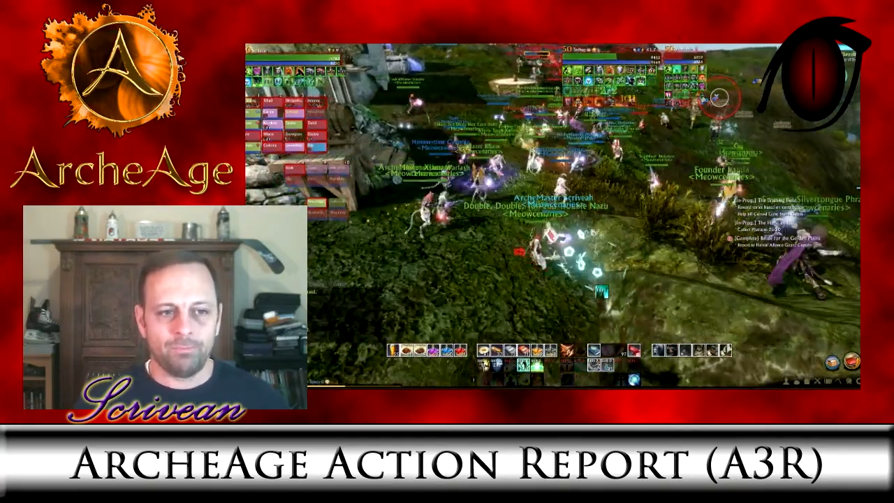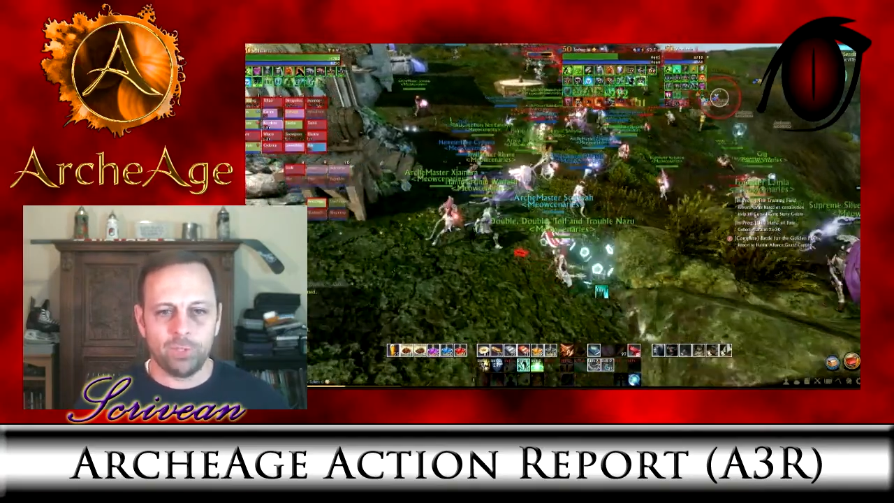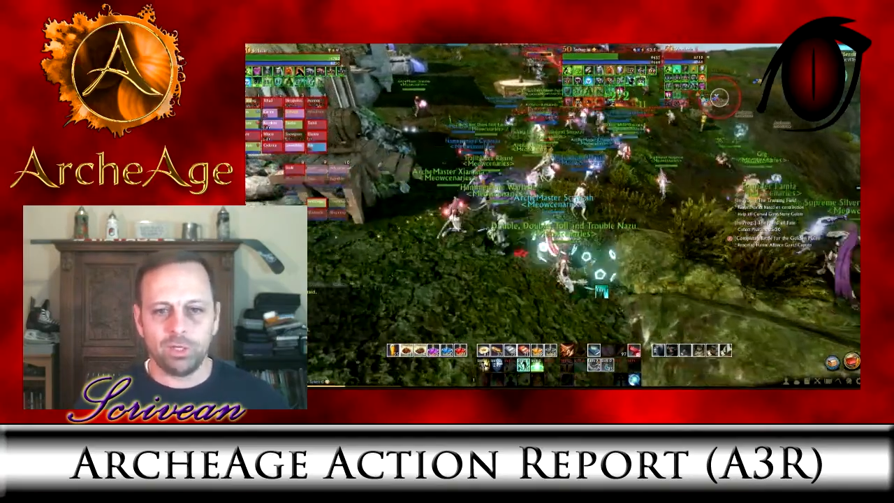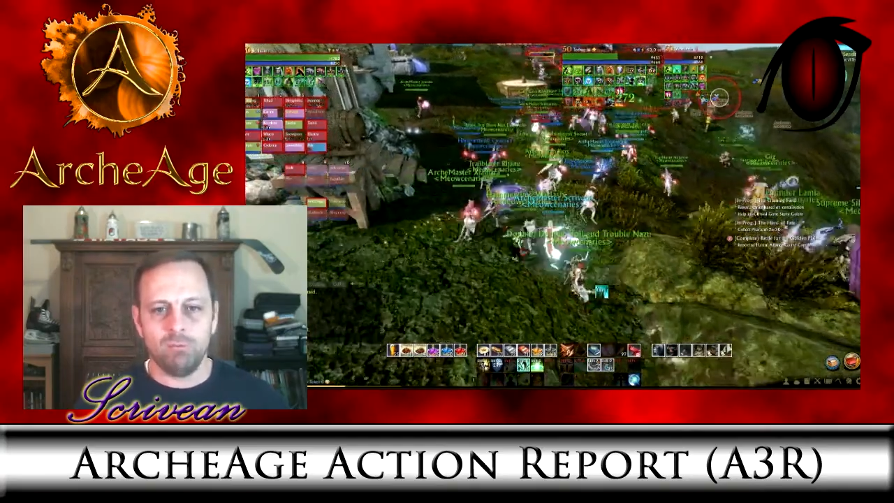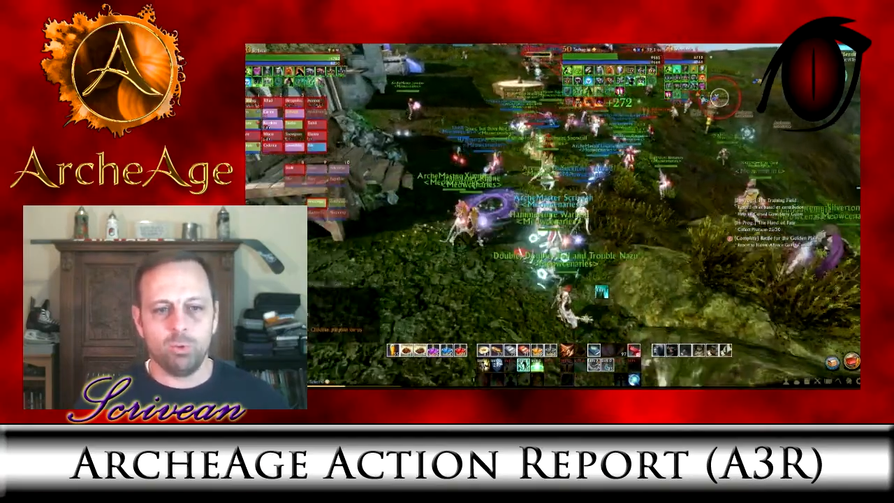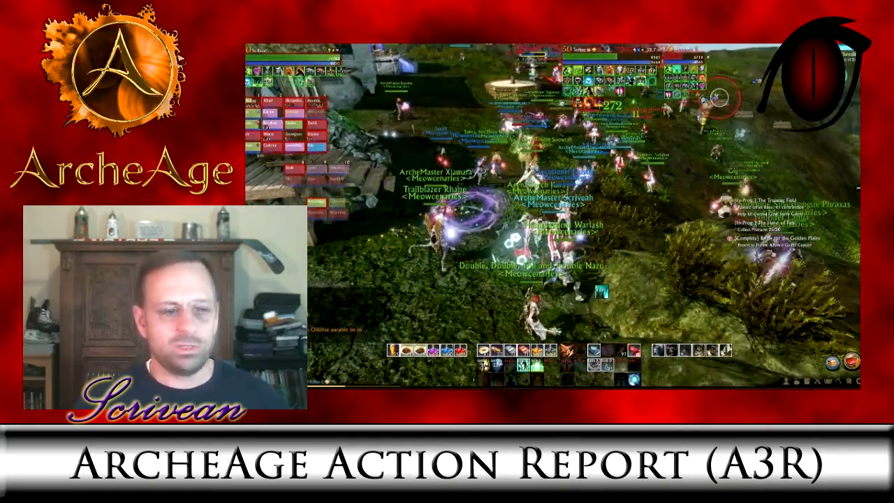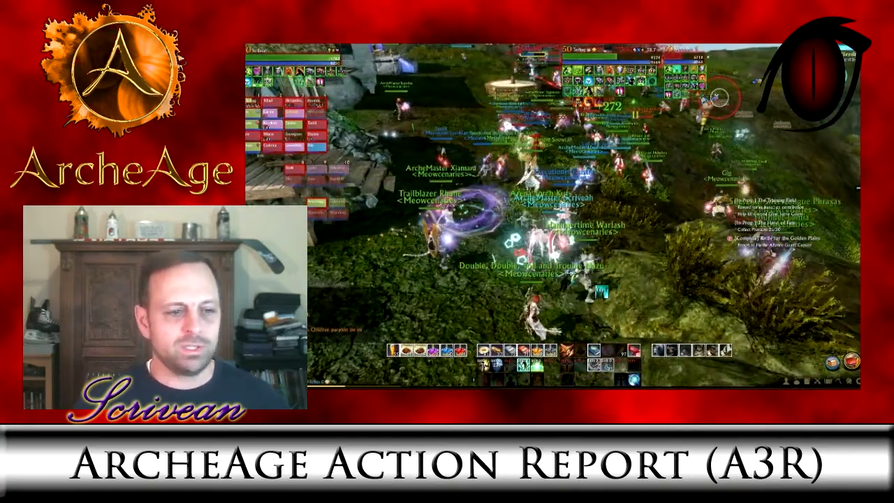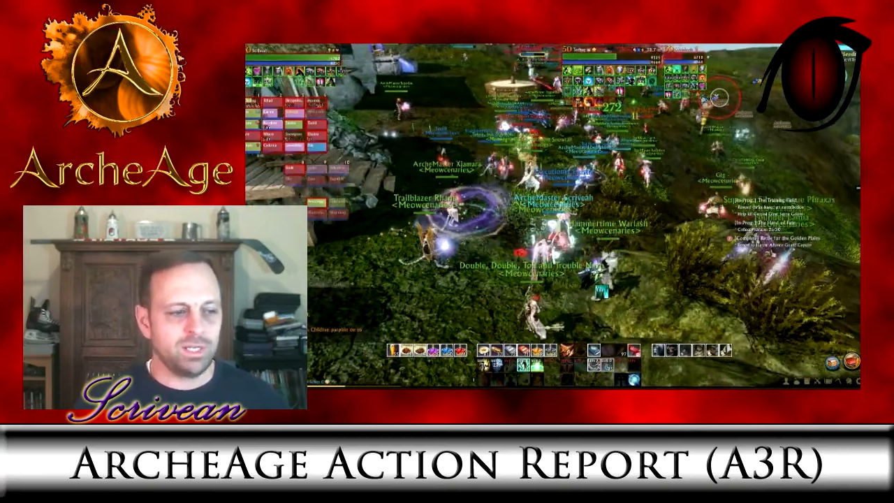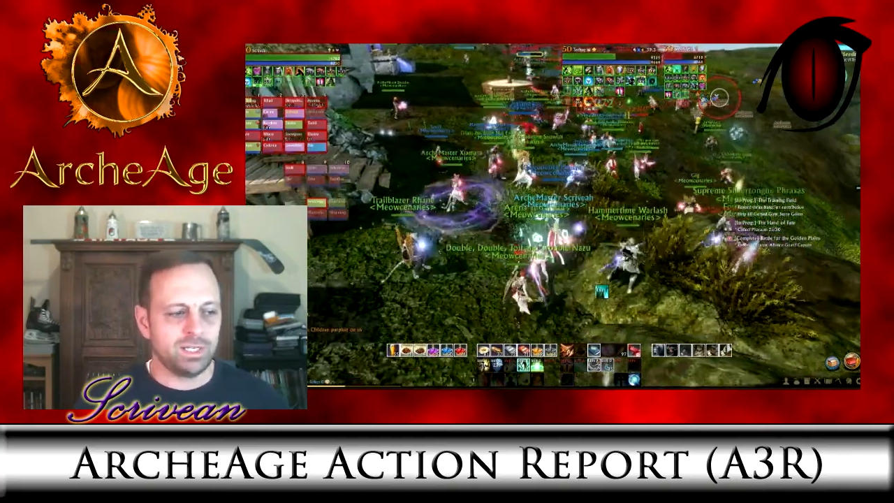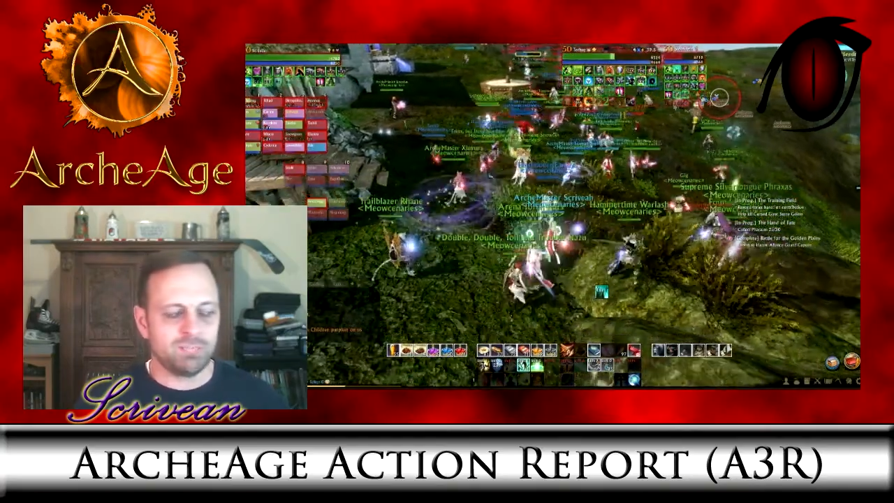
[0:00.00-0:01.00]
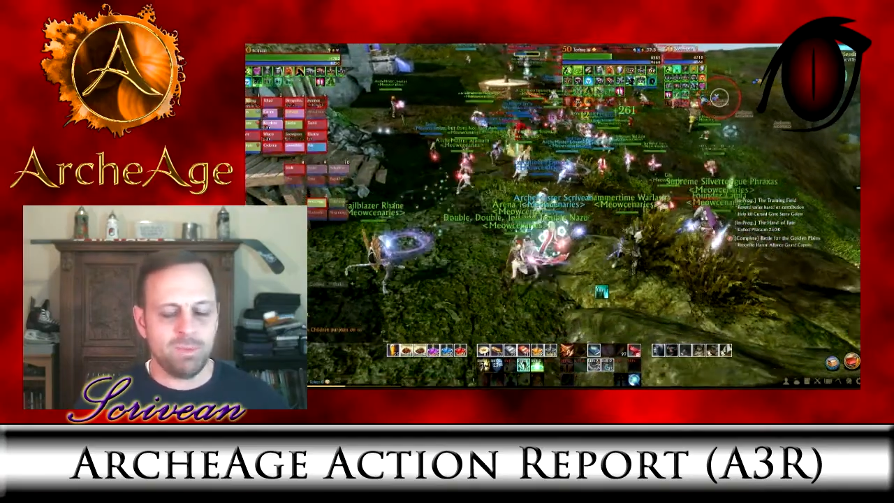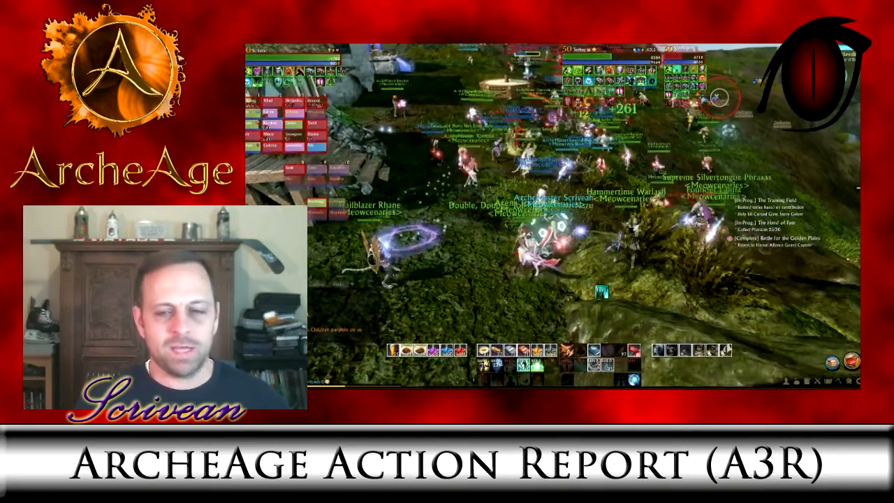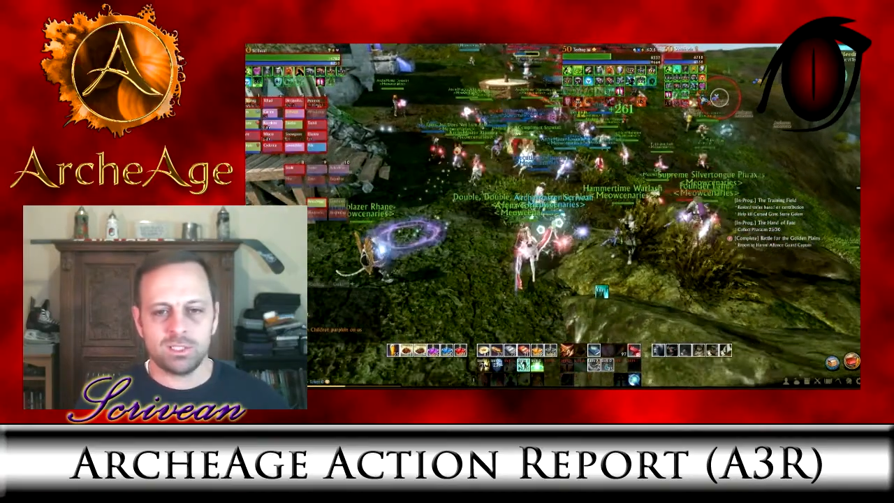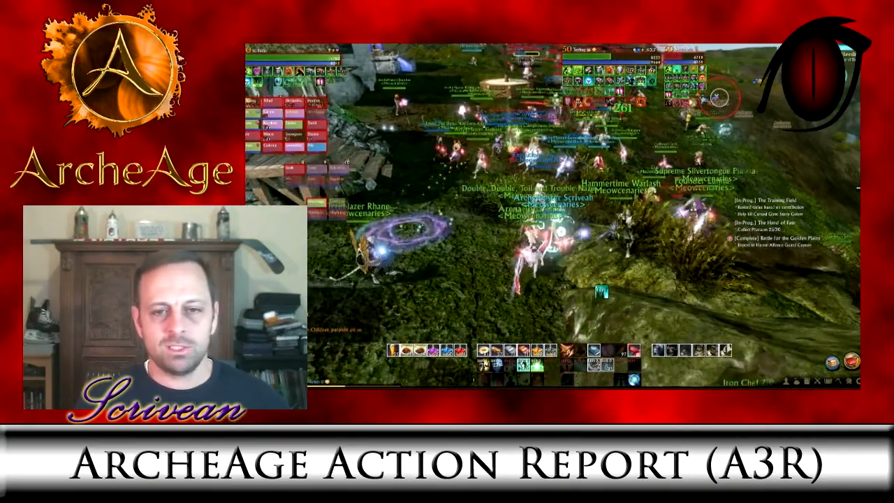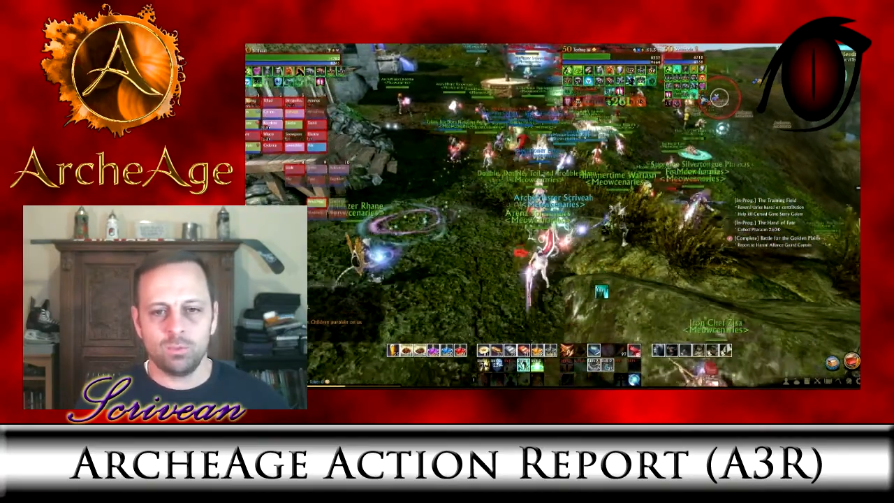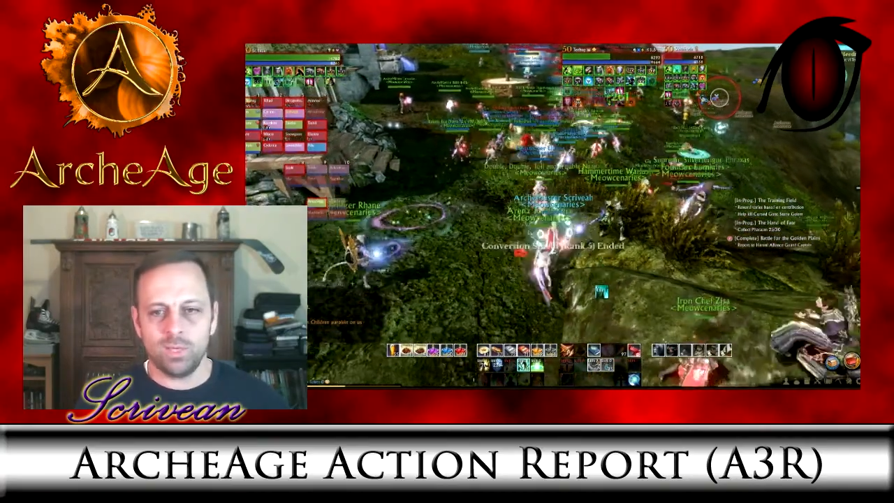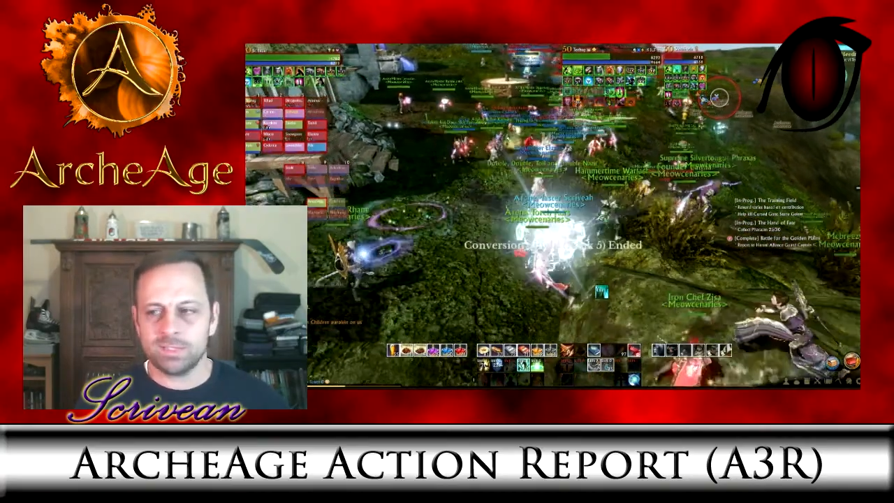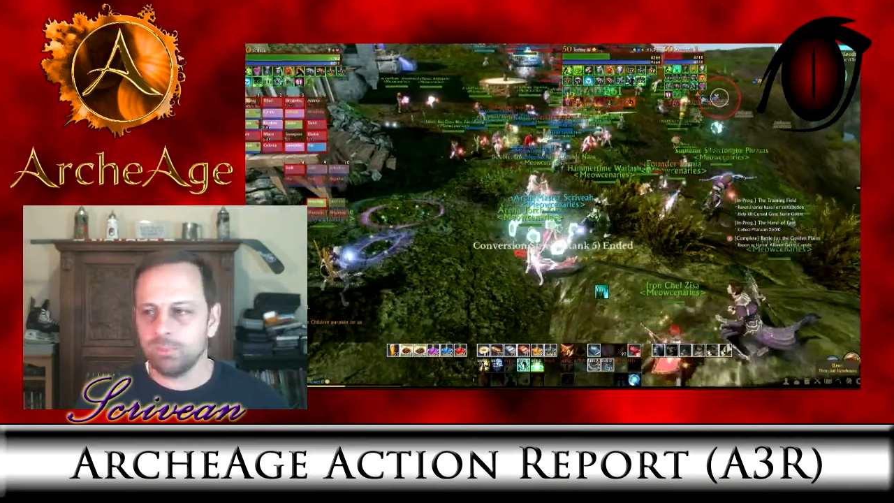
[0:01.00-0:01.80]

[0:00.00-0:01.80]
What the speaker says: Turkey Boys are getting smashed in the West